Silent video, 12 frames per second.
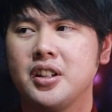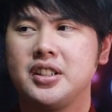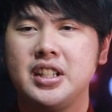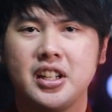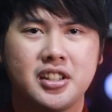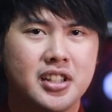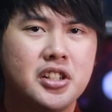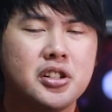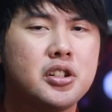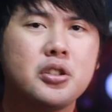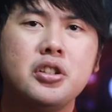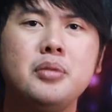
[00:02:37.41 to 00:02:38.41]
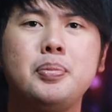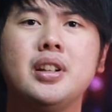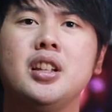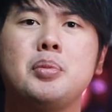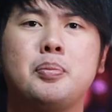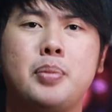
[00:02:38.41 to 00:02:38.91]
like the extension could be a
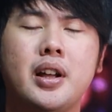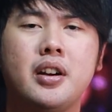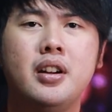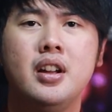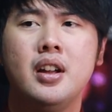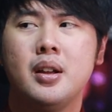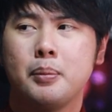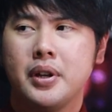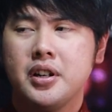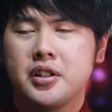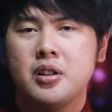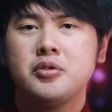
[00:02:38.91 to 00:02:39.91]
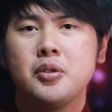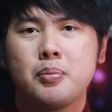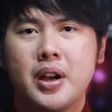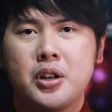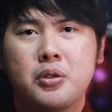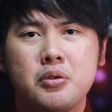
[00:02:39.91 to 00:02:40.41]
little bit better, but in terms of
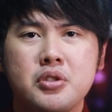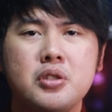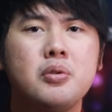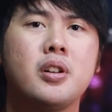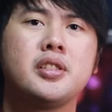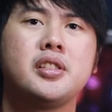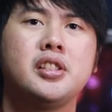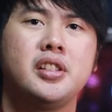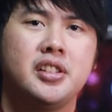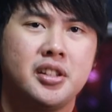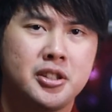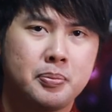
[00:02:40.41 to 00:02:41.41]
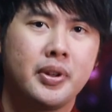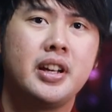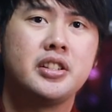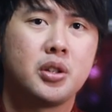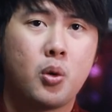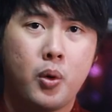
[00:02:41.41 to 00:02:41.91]
micro nuances, it
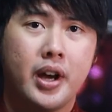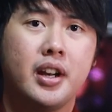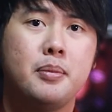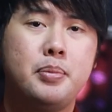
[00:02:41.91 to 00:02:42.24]
displays quite a